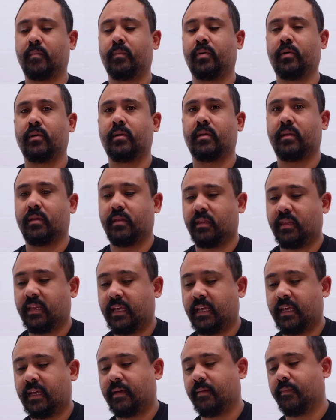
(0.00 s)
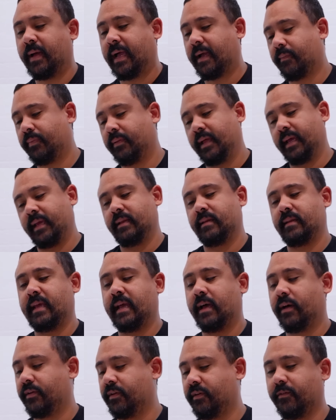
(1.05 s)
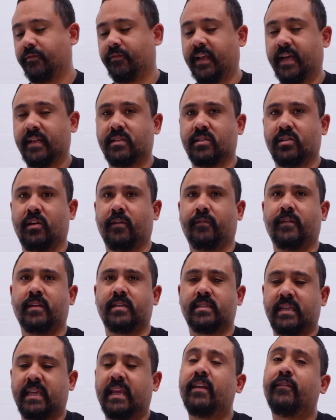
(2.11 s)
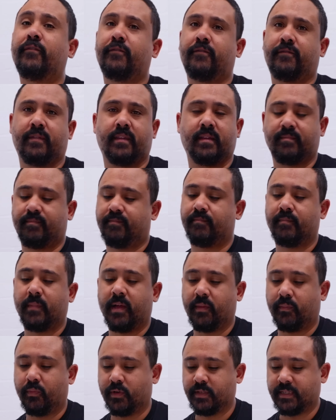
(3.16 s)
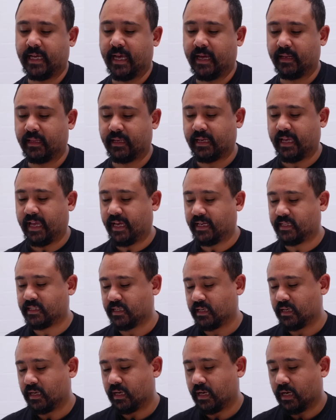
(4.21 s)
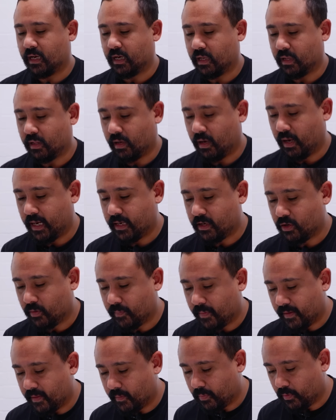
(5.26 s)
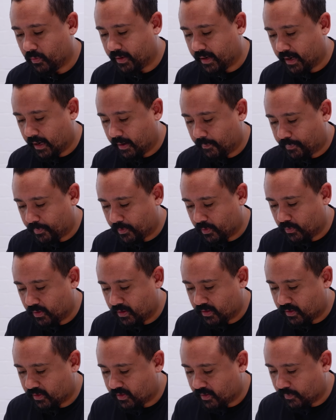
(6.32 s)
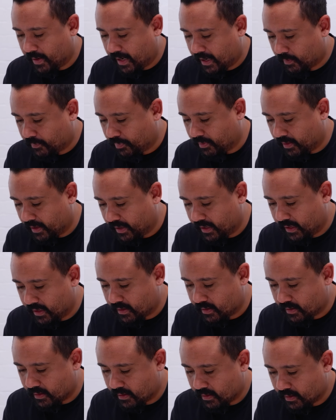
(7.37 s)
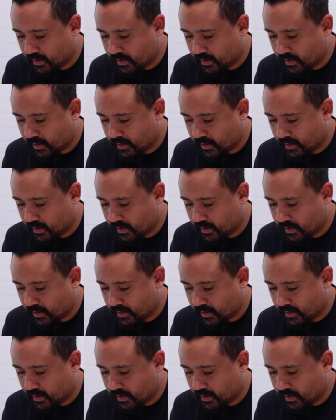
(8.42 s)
Put the backplate down on a flat surface if the motherboard's out of the case. Line your motherboard up with the backplate,